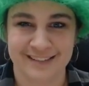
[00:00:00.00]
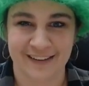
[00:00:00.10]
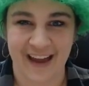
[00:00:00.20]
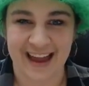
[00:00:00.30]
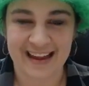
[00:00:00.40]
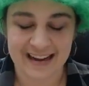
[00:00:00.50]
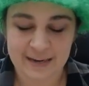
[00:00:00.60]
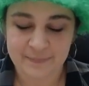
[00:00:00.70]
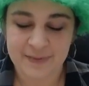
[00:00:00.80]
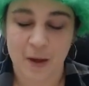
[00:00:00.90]
Okay?
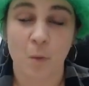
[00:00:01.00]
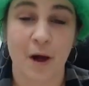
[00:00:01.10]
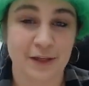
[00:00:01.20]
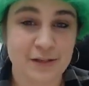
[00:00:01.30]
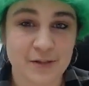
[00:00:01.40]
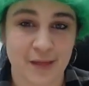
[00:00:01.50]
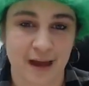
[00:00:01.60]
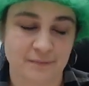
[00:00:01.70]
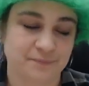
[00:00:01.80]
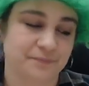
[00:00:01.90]
And while you do
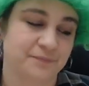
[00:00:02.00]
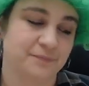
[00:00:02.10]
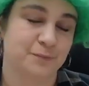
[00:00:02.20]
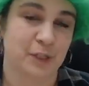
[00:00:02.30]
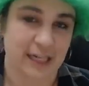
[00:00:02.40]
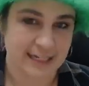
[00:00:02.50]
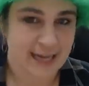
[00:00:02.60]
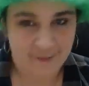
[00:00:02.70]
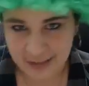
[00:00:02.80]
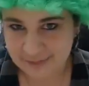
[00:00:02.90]
that, we're going to
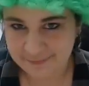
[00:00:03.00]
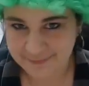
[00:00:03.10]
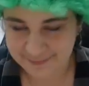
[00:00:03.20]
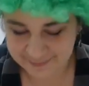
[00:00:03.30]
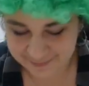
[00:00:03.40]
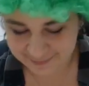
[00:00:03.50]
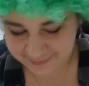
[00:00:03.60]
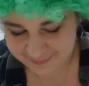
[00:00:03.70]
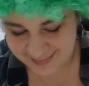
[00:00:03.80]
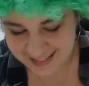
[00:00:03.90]
dive in.
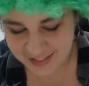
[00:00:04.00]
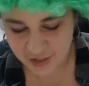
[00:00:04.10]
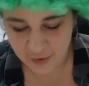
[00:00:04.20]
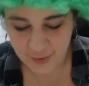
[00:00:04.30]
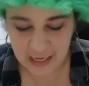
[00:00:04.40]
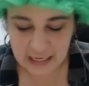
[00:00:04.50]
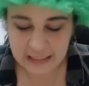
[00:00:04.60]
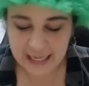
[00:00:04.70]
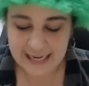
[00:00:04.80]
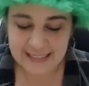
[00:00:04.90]
So,
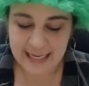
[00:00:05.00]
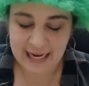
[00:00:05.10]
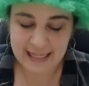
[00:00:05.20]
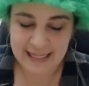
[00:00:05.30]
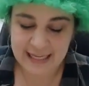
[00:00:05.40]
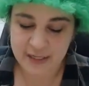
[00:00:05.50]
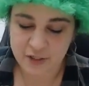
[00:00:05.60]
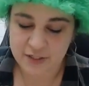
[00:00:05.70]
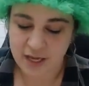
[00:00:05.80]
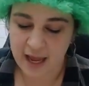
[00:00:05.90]
like I said, I think
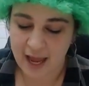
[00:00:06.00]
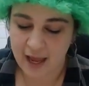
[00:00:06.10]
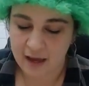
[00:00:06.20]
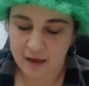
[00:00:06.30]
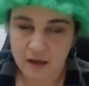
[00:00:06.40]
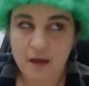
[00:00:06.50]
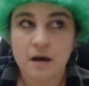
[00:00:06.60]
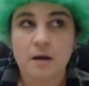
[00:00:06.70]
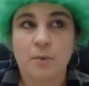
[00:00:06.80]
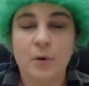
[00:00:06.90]
there's a
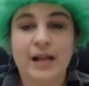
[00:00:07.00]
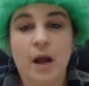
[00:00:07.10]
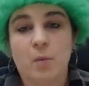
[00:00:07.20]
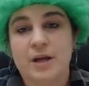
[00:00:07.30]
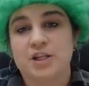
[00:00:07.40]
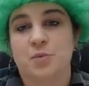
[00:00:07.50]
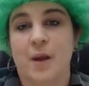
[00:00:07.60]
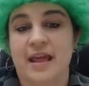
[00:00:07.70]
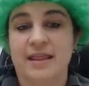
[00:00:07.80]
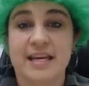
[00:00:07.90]
point at which
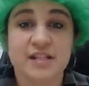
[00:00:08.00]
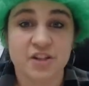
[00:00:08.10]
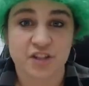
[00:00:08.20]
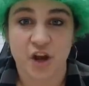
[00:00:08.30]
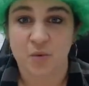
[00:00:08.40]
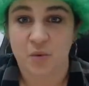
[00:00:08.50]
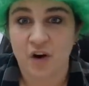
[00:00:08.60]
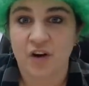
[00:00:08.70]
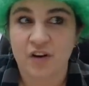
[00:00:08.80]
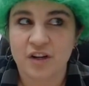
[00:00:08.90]
when things start to go
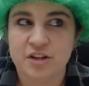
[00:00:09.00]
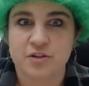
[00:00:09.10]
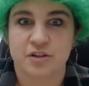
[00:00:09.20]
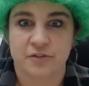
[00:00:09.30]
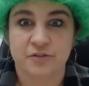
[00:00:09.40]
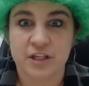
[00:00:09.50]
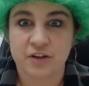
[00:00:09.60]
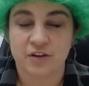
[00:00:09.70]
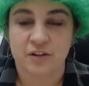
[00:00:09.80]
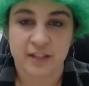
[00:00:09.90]
wrong, you start to
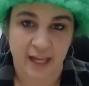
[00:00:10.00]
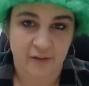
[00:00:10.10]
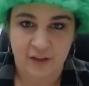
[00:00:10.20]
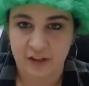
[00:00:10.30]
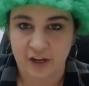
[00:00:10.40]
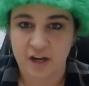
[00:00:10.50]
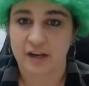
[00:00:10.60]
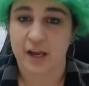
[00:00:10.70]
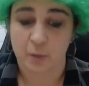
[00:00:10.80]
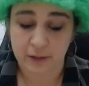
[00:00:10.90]
feel like failure
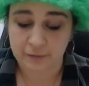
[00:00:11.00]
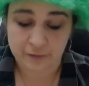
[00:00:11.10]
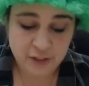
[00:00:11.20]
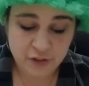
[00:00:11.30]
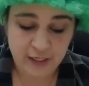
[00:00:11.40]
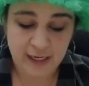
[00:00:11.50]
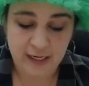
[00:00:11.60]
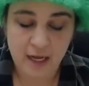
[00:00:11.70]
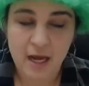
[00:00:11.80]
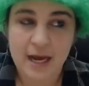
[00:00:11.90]
and get really
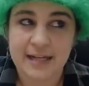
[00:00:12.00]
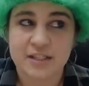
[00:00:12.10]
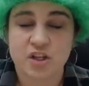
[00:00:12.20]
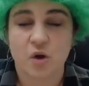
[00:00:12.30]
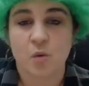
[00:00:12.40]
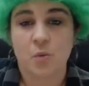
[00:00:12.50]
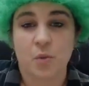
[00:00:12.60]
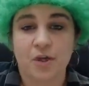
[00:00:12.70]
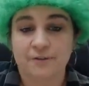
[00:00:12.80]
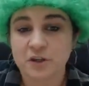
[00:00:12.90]
frustrated. And so
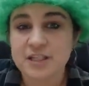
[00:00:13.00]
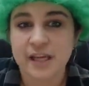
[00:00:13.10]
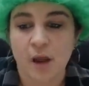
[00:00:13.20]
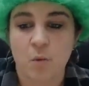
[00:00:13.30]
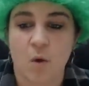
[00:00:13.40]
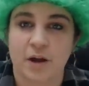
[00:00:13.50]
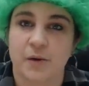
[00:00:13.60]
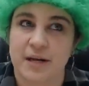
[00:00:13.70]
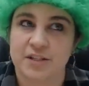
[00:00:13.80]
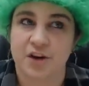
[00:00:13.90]
the first thing I want you
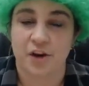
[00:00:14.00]
guys to